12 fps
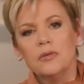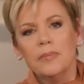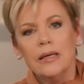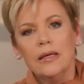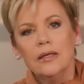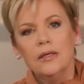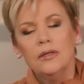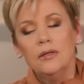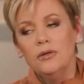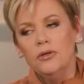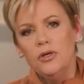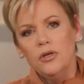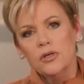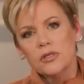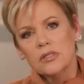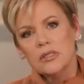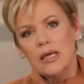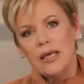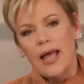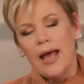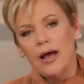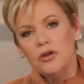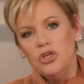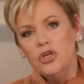to me, do you see
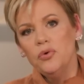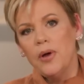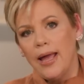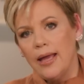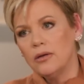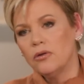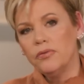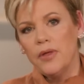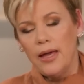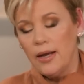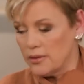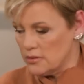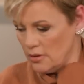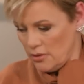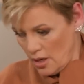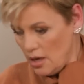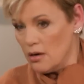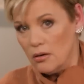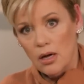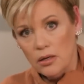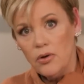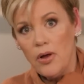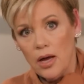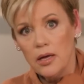how you handled that? I said, yeah, I
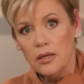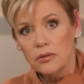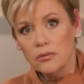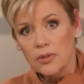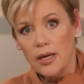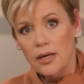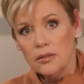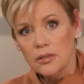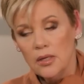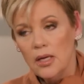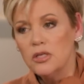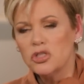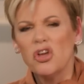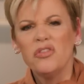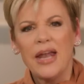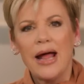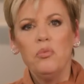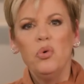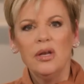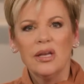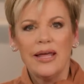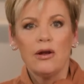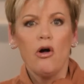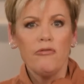know how I handled that. So that I wouldn't
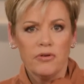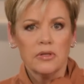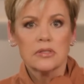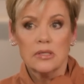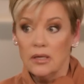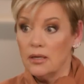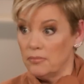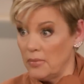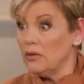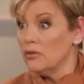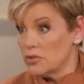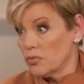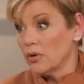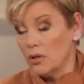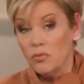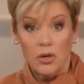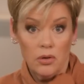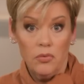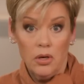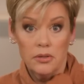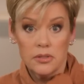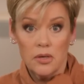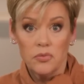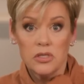let offense get in me is really what it
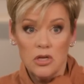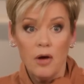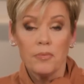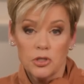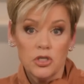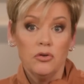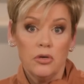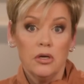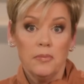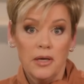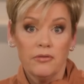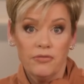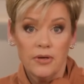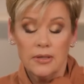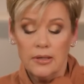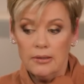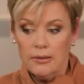was. It was the opportunity to be offended.